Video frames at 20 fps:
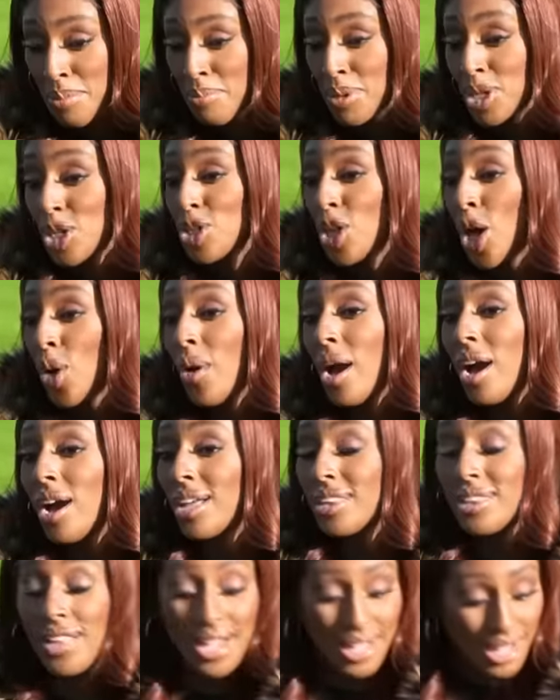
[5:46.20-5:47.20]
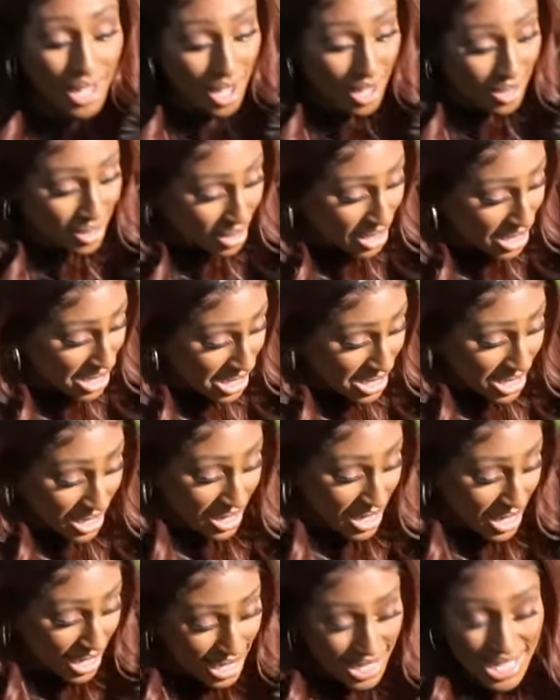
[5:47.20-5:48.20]
but you know, like, this is the
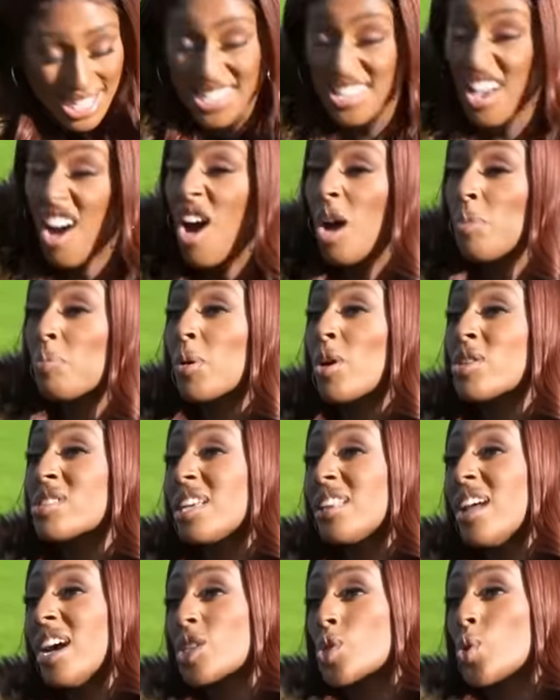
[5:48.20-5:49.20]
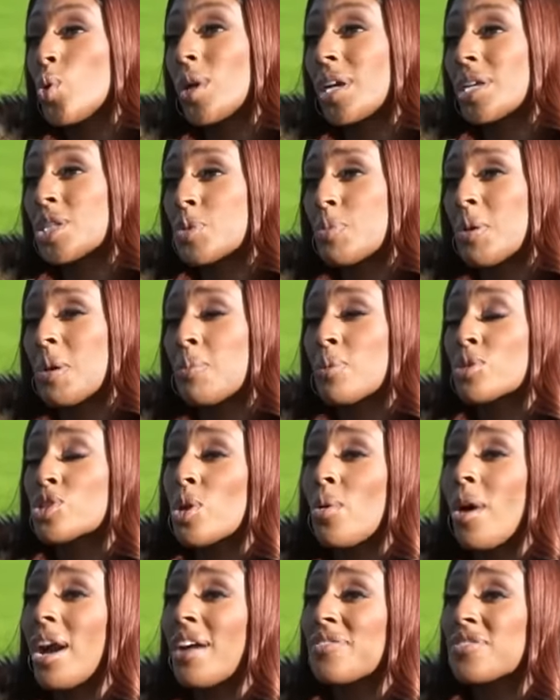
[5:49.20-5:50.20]
thing, it's hard because I like talking to people,
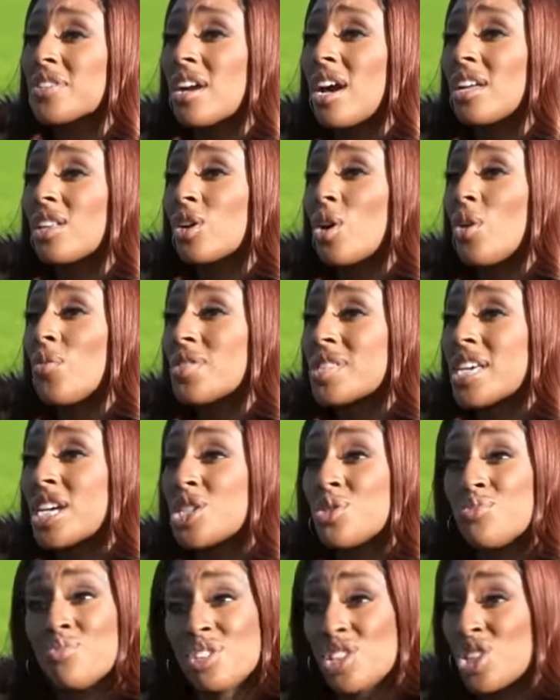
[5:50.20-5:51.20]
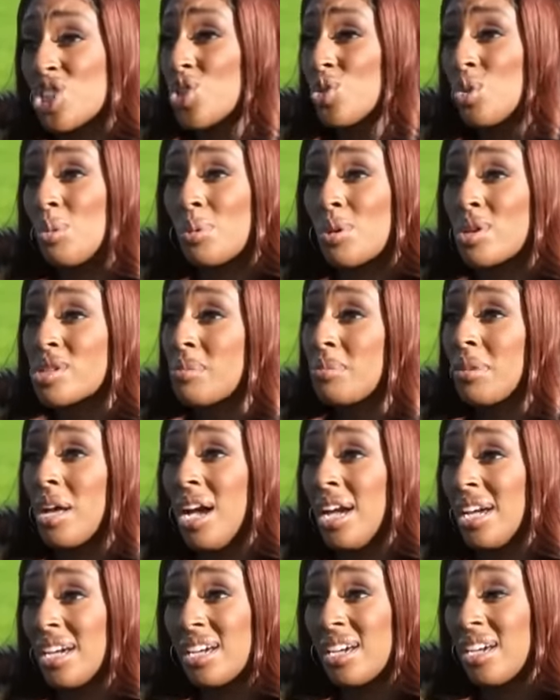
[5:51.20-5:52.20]
so I have to cut the conversation really short because I'm
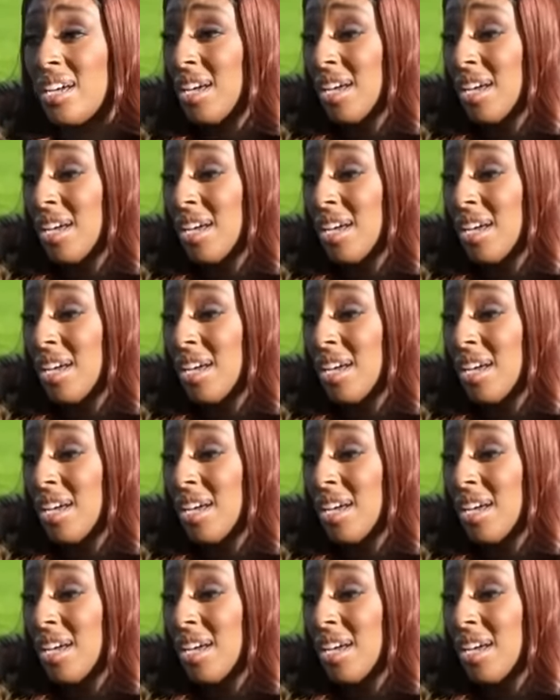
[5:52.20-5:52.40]
like,